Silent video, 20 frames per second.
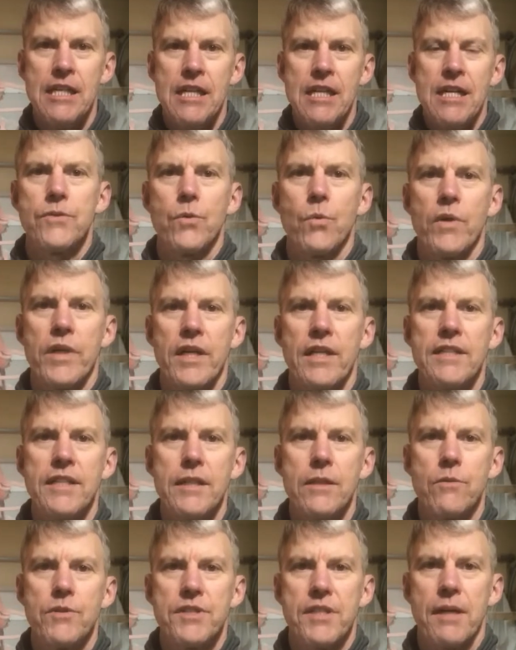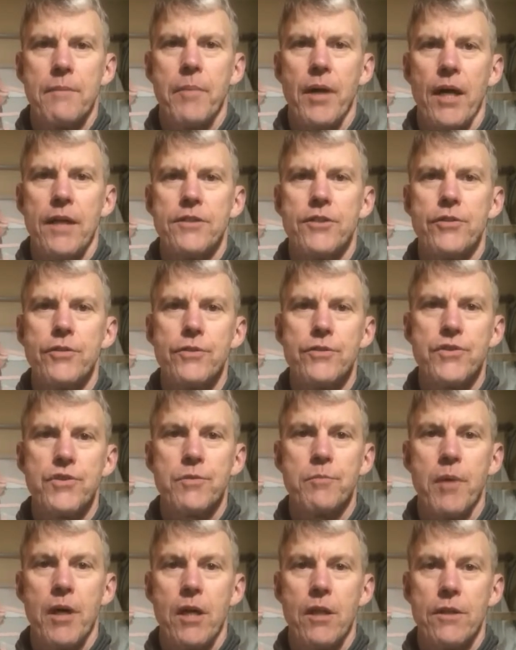So what I did was I bought two
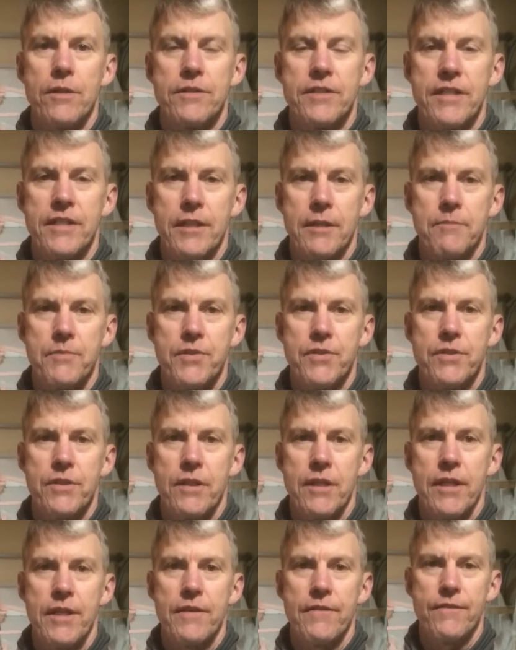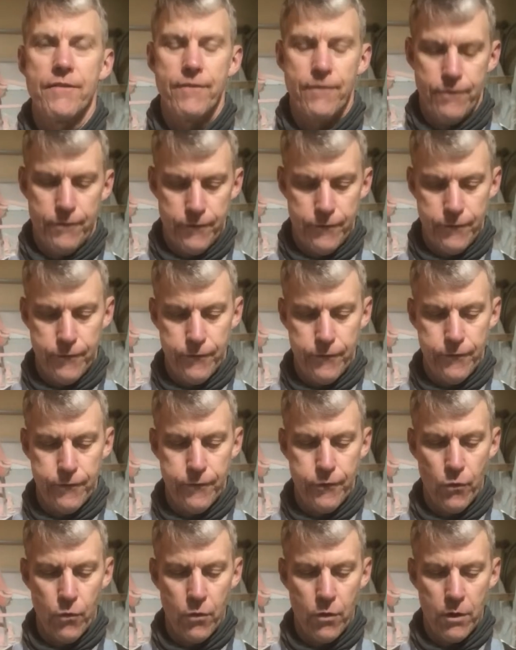smaller tips, a
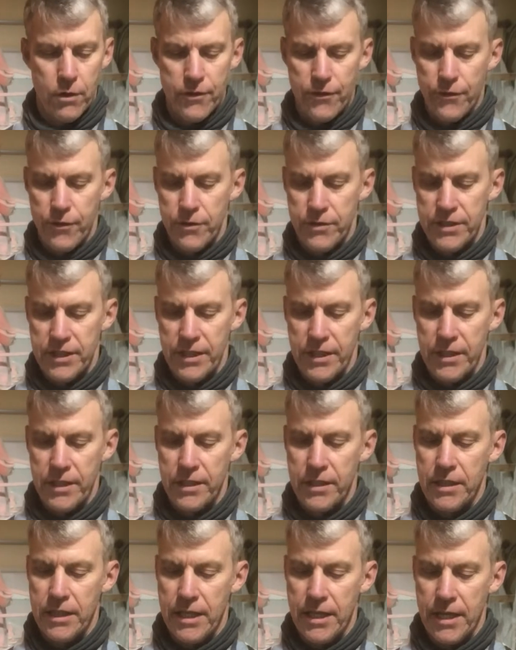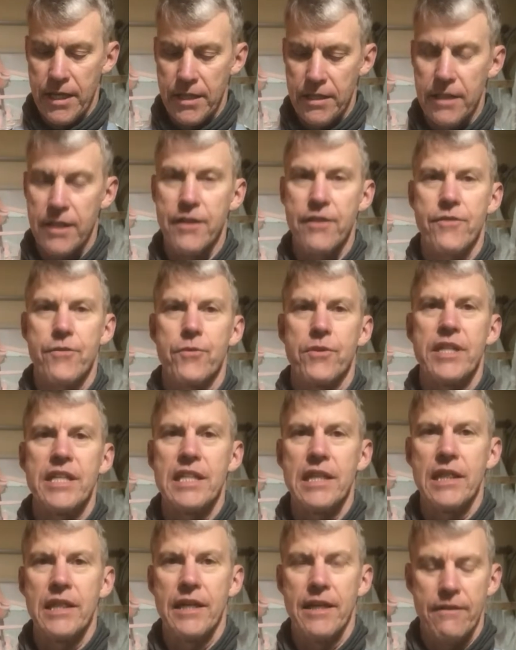413 and a
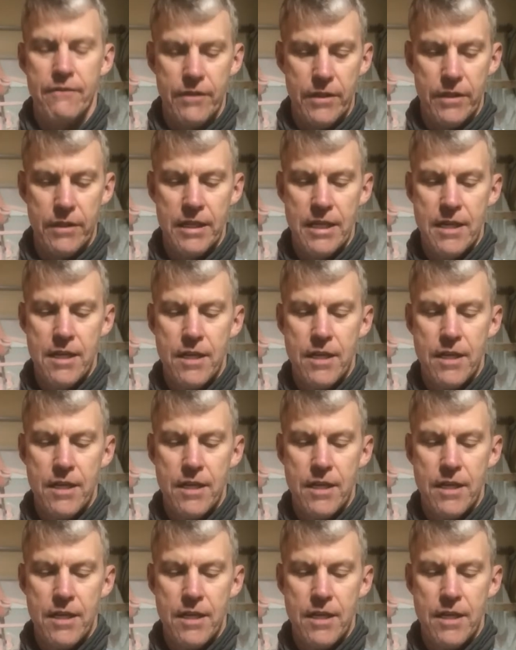311.